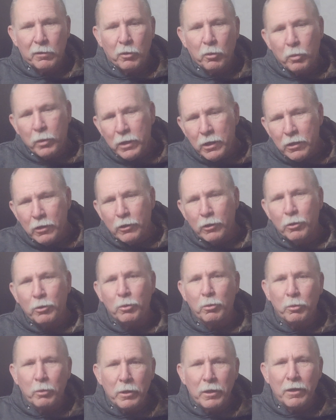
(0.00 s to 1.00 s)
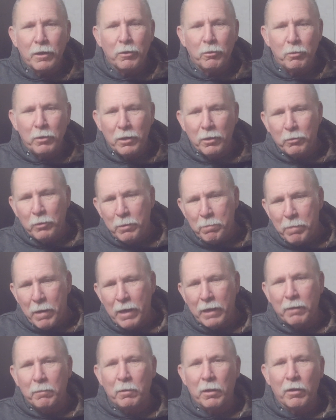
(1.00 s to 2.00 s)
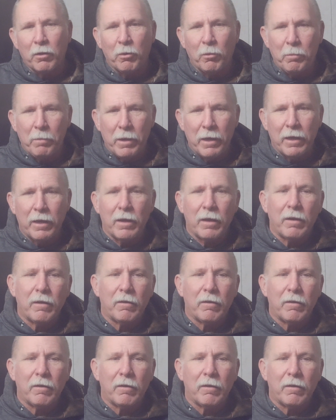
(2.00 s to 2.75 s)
We do. We bend them a little bit.